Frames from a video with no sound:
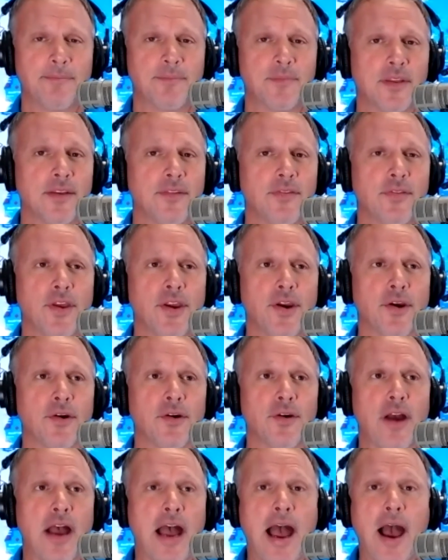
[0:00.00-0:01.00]
they're
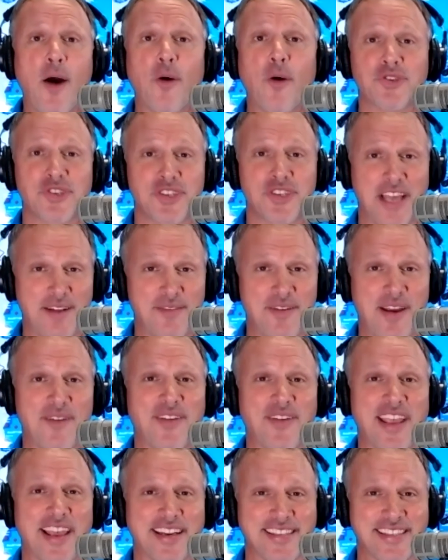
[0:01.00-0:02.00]
outside of
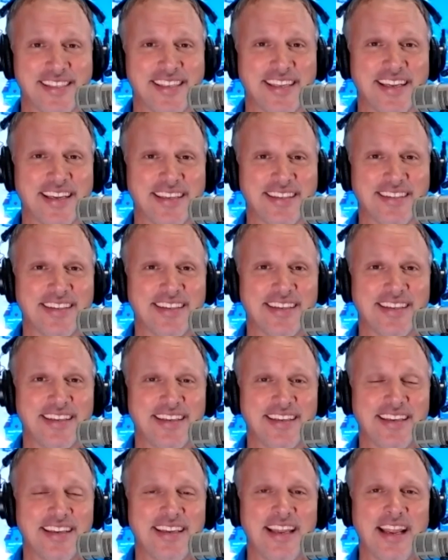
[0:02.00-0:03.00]
Afghanistan
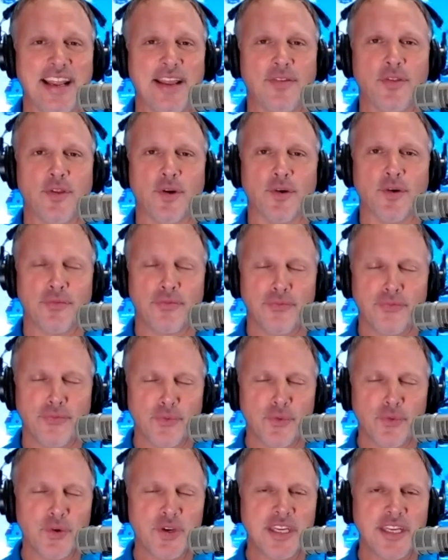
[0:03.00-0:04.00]
and they're
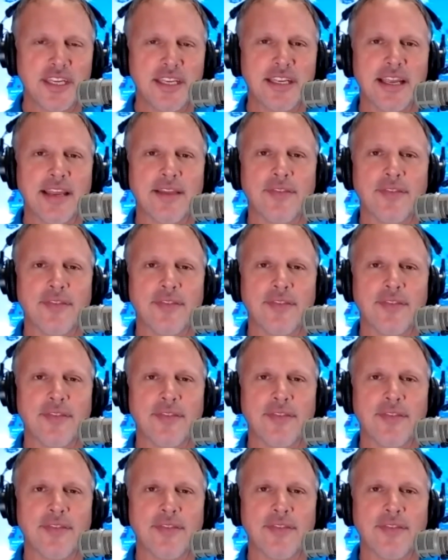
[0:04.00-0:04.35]
free and